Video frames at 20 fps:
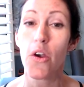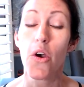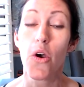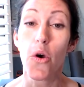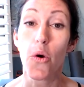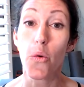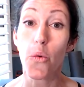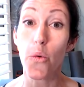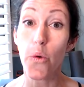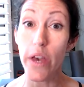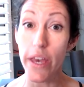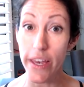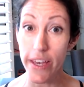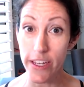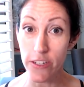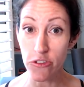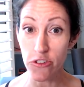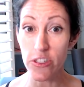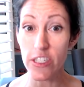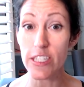
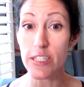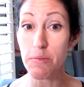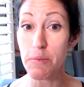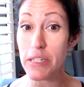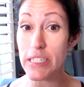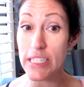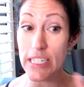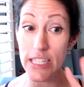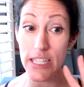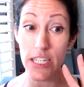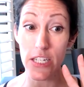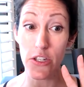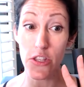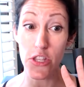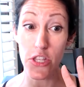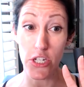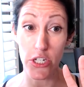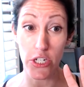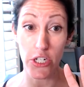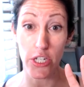which leads me to the
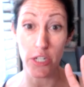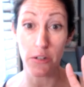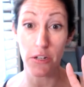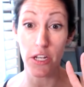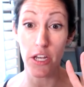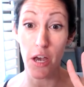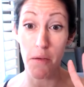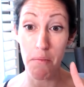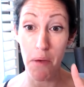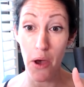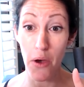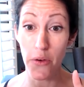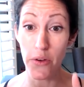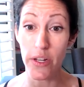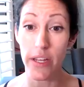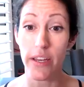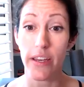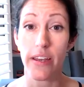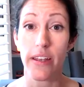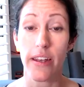third
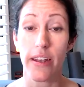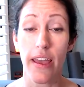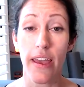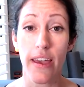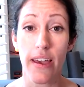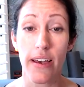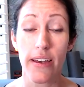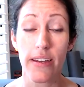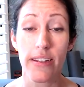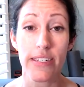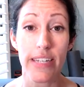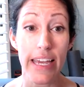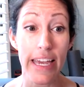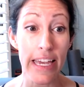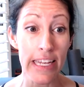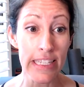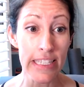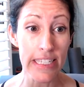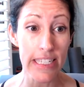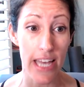component and
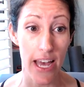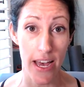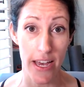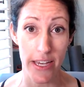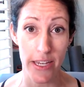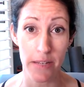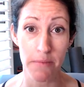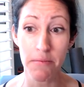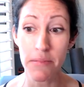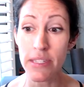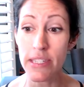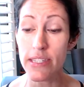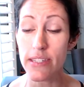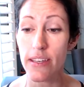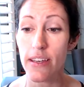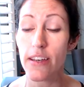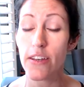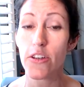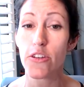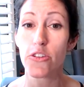enzymes,
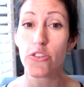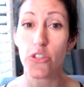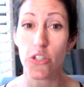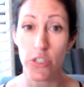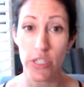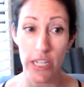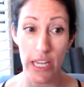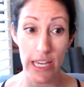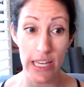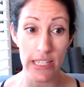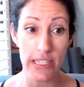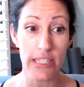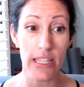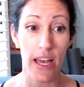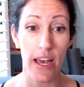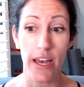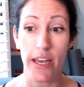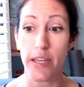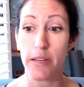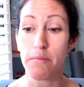certain
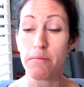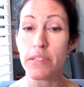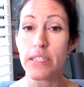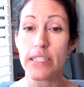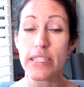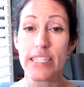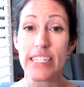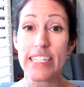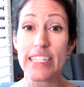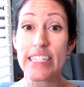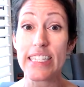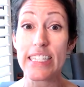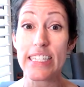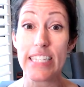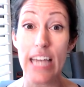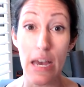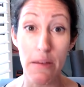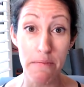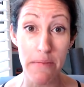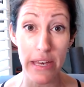enzymes,
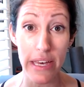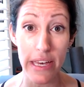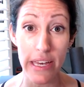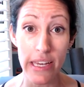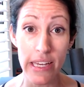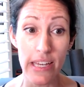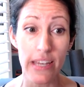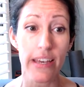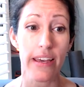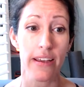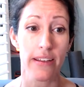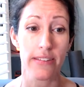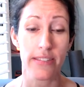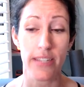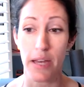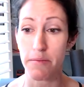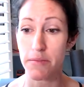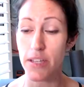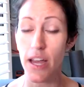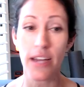systemic
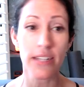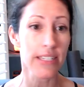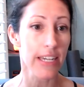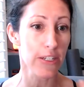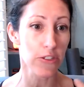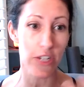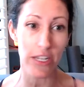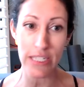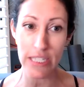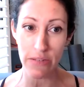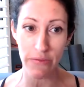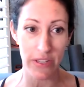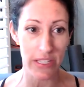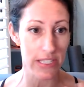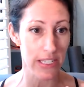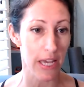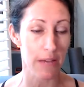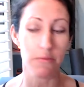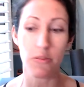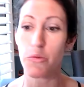enzymes, not digestive
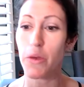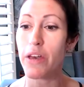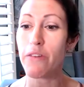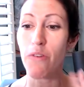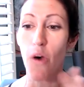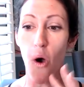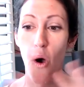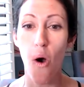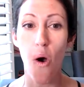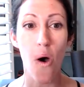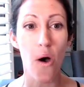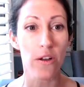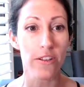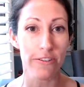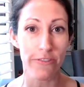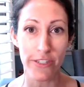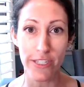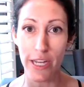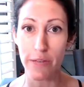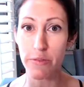enzymes. We have all
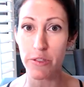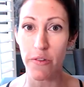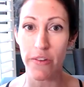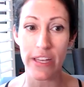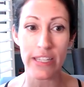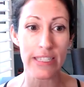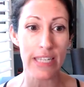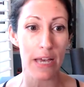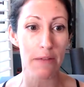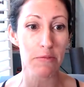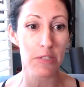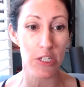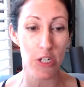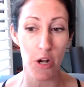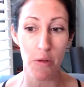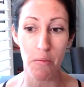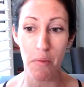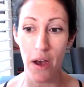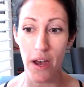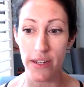different types of enzymes in
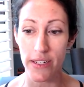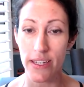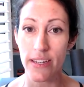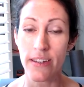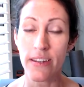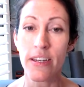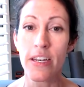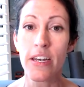our body.